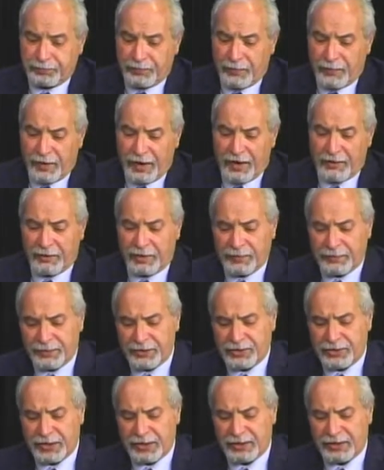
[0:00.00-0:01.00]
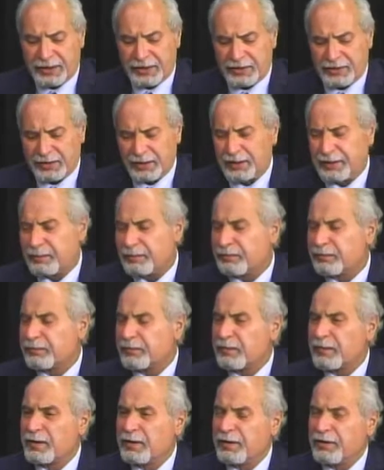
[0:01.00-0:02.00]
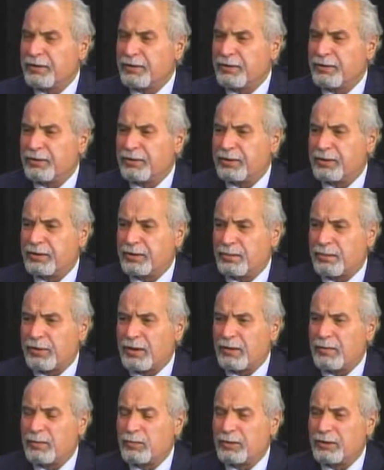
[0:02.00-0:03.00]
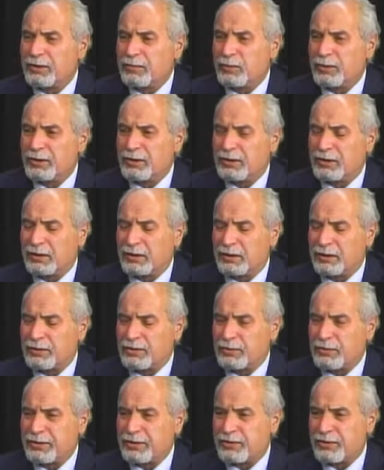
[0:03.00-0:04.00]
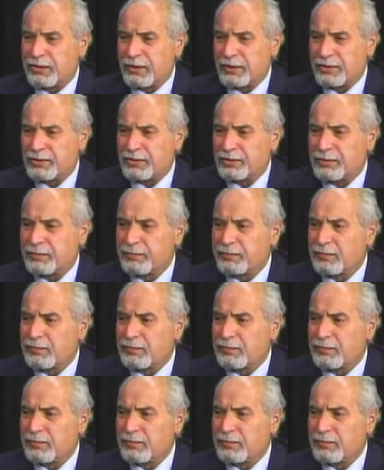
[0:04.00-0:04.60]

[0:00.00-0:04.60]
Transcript: often said that the problem with street drugs